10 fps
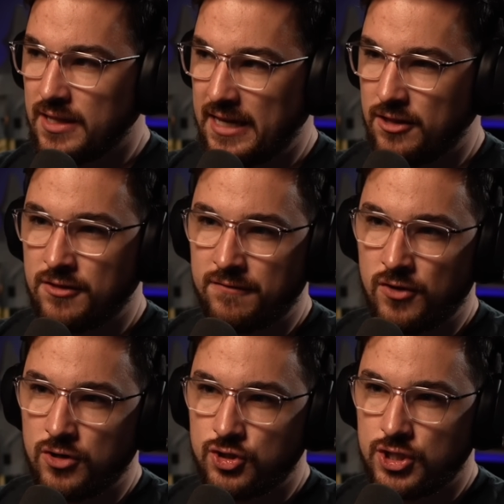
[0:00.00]
like the
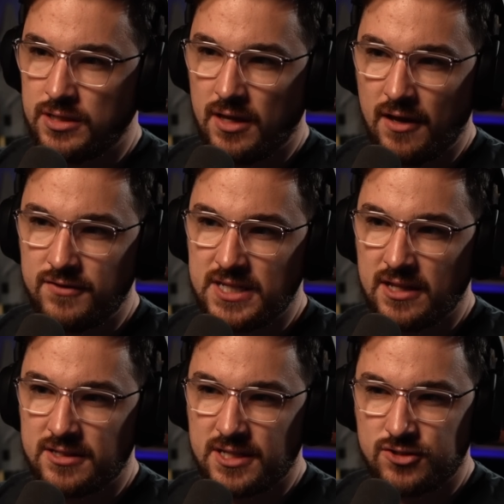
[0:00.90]
version of
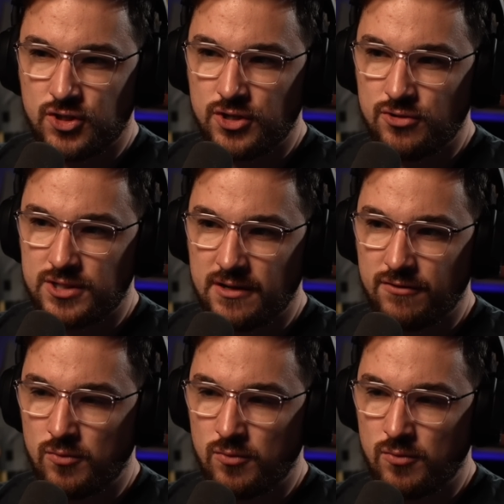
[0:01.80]
DLSS you're using.